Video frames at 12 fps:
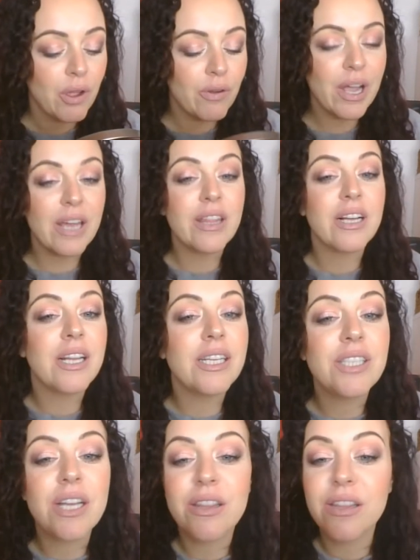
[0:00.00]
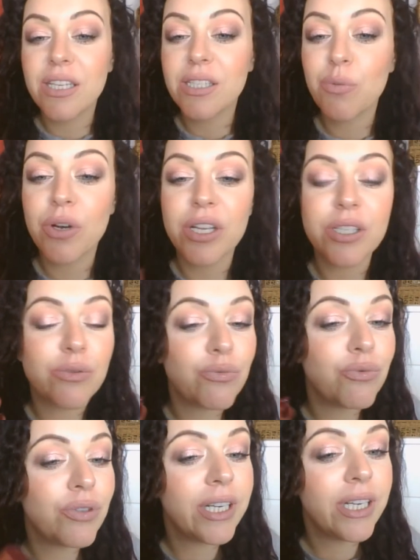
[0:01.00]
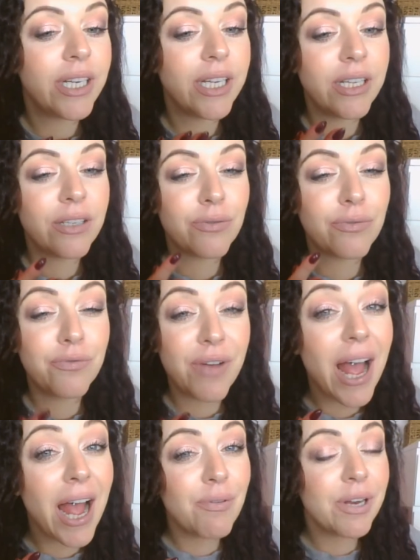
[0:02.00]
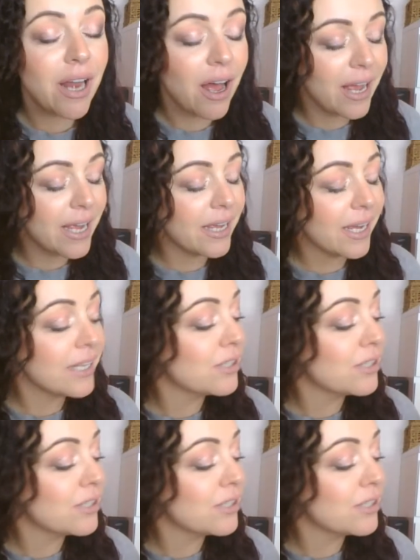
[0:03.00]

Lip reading: Okay, the glitter in this one is really fairy-like.